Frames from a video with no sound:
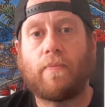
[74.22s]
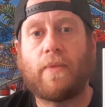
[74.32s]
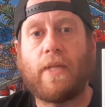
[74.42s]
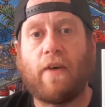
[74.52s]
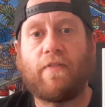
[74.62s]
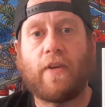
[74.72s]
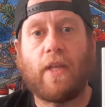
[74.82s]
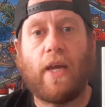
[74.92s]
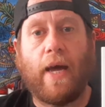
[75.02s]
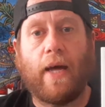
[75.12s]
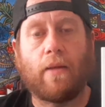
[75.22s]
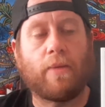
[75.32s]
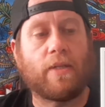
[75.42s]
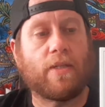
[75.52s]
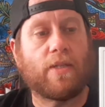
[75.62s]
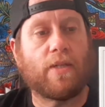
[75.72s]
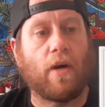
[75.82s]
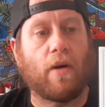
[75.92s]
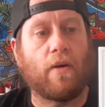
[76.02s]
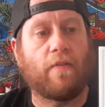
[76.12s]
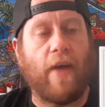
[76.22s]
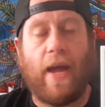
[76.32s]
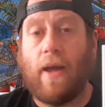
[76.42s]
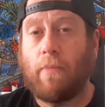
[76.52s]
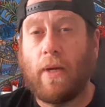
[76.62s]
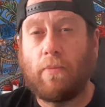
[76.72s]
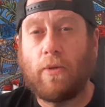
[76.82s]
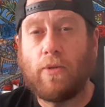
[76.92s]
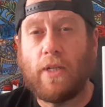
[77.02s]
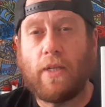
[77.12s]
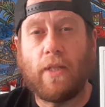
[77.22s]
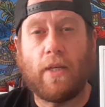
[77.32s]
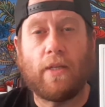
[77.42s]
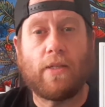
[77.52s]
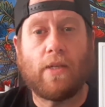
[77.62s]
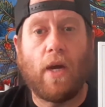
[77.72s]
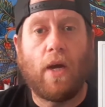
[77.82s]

Definitely elements of ambient music to this.